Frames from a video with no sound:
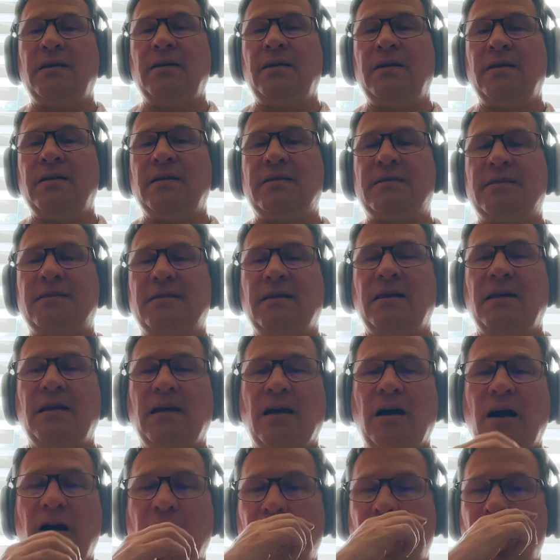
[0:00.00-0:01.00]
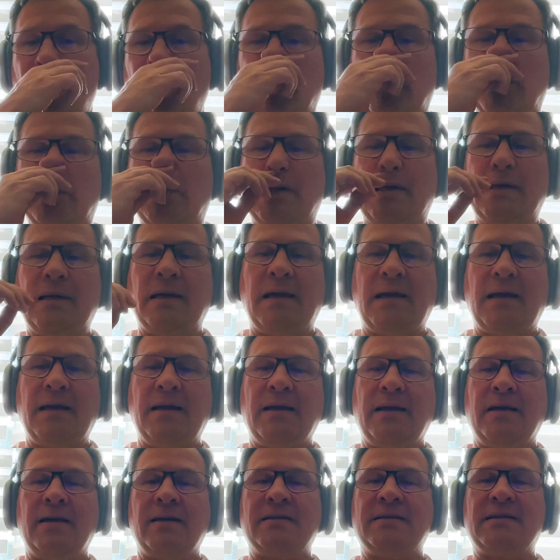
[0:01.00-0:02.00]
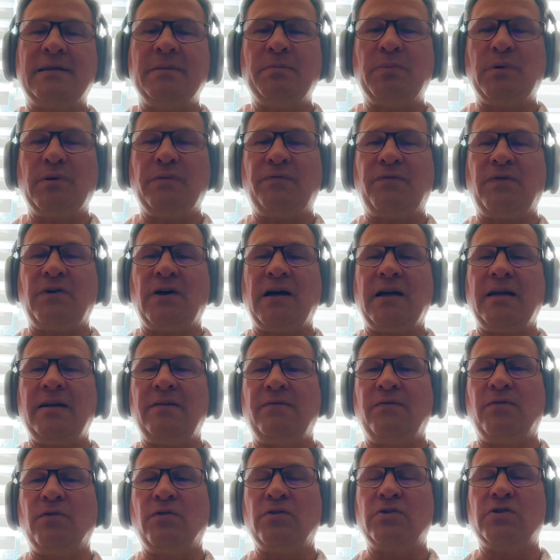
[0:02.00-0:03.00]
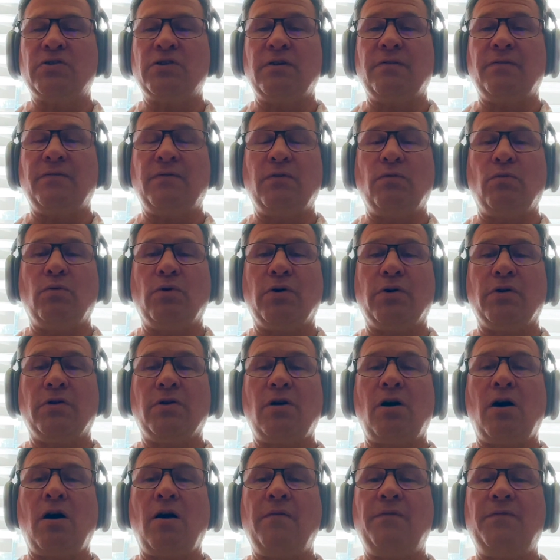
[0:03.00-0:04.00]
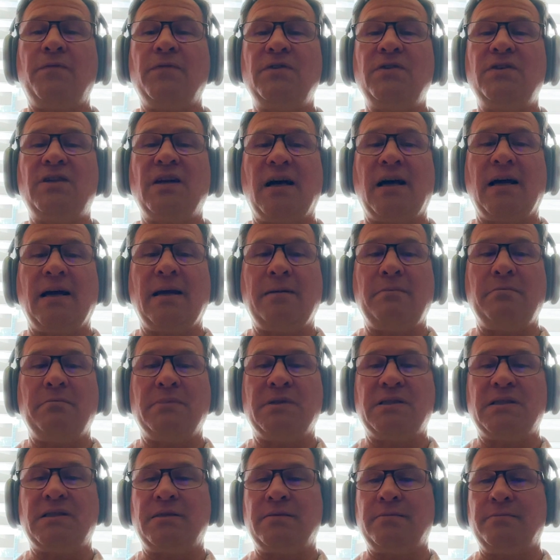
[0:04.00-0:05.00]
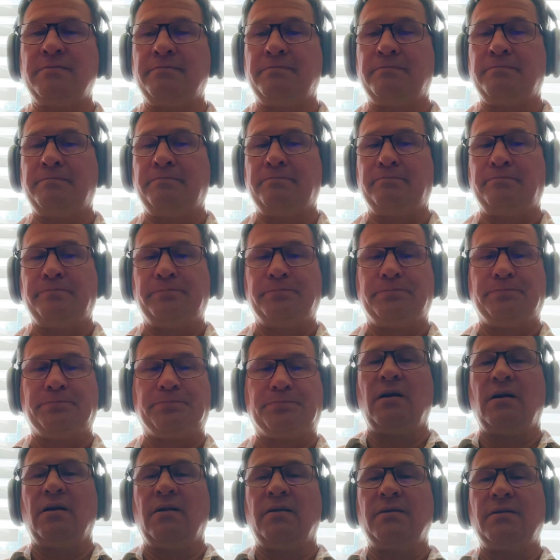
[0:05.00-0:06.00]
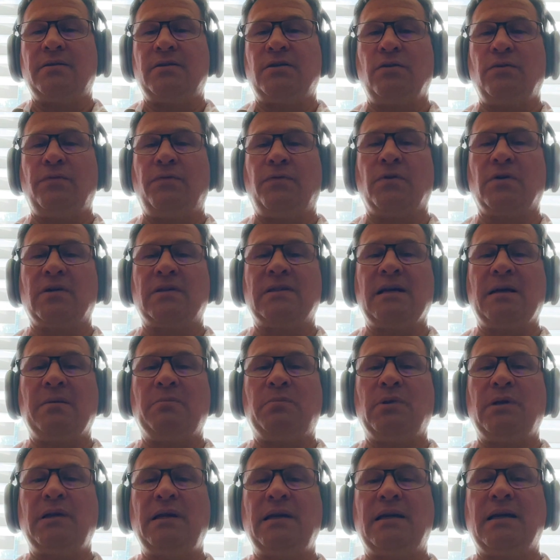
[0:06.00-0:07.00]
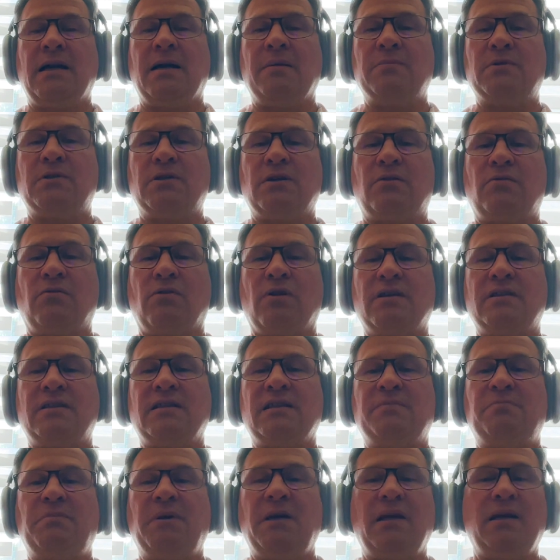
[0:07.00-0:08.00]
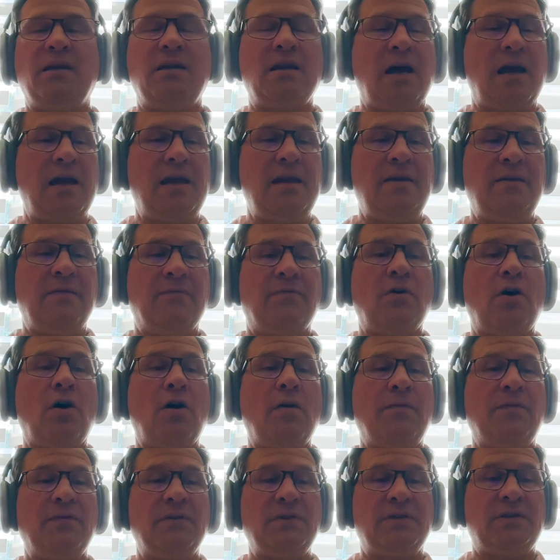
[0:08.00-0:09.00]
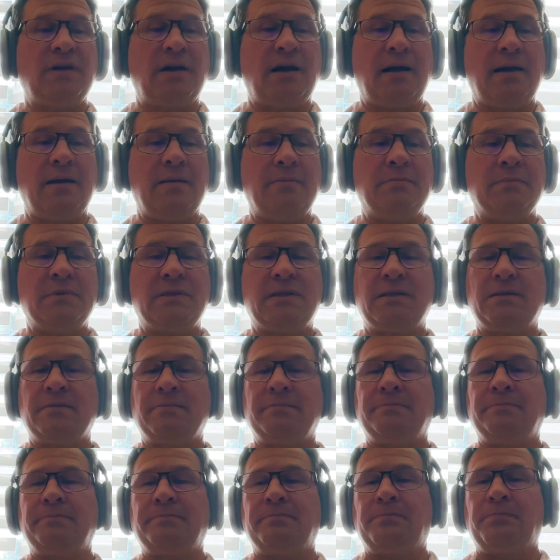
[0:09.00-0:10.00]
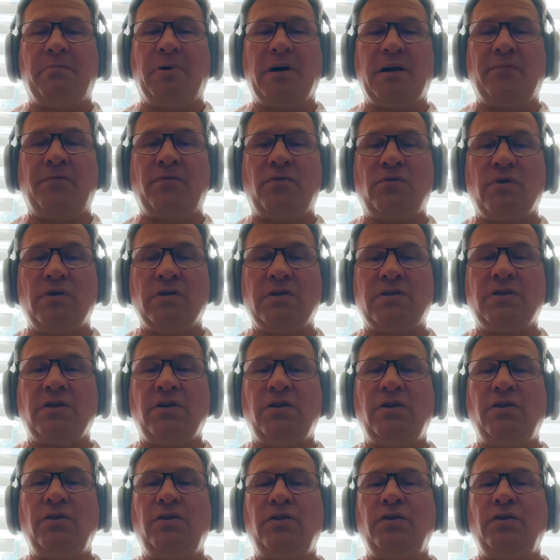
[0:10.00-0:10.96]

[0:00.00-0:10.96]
is arguably a simplified version of the word oftentimes. So, for example, he comes across as being naive oftentimes, but of course,